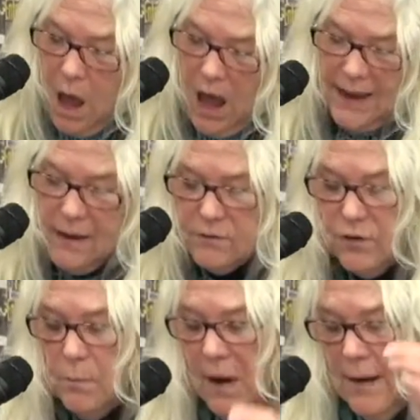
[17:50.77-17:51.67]
I held her
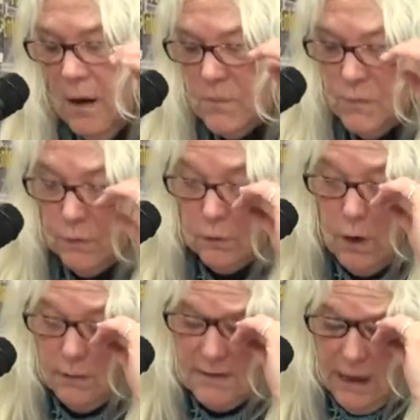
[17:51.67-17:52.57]
in my arms for a
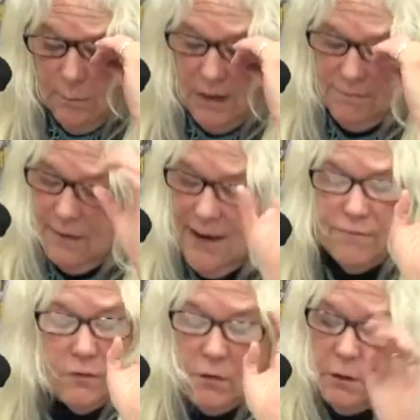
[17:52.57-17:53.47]
long time, even
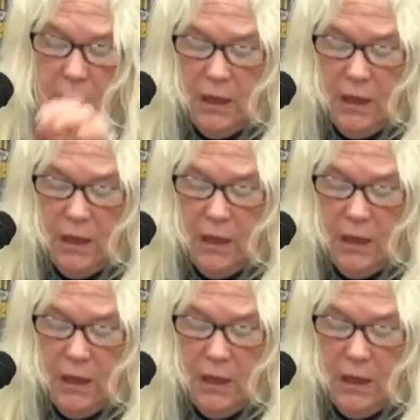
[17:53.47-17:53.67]
after